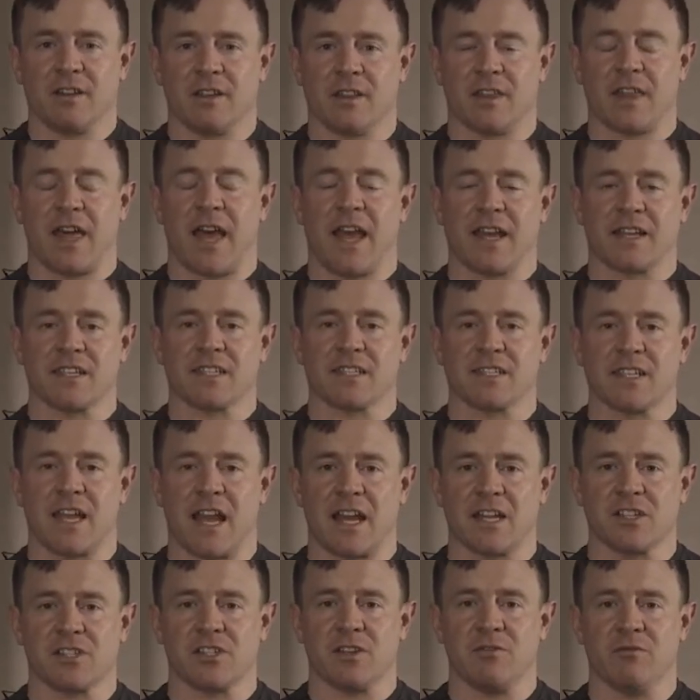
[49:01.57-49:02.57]
Now the hang
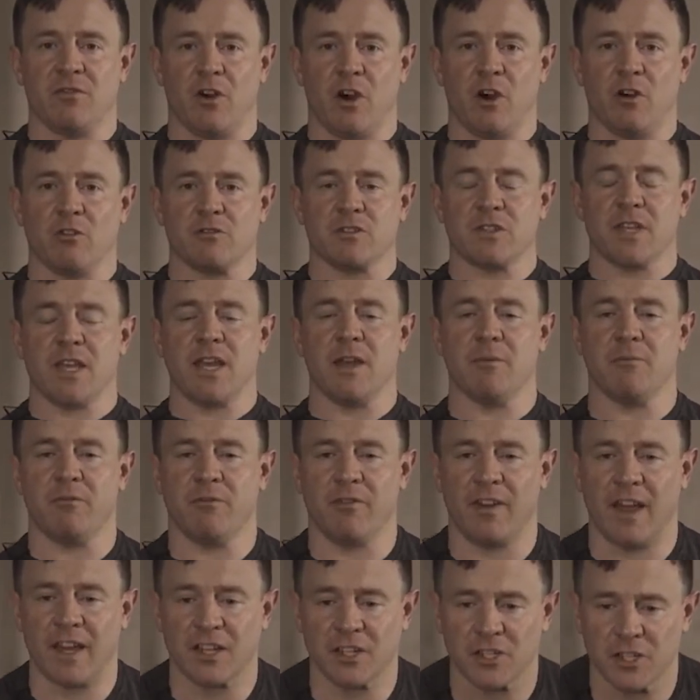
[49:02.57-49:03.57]
snatch involves hip
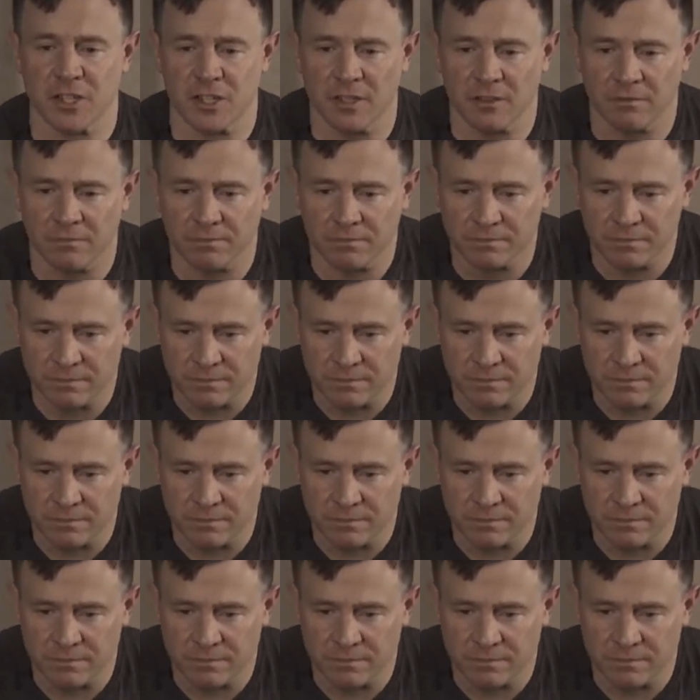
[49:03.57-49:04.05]
flexion,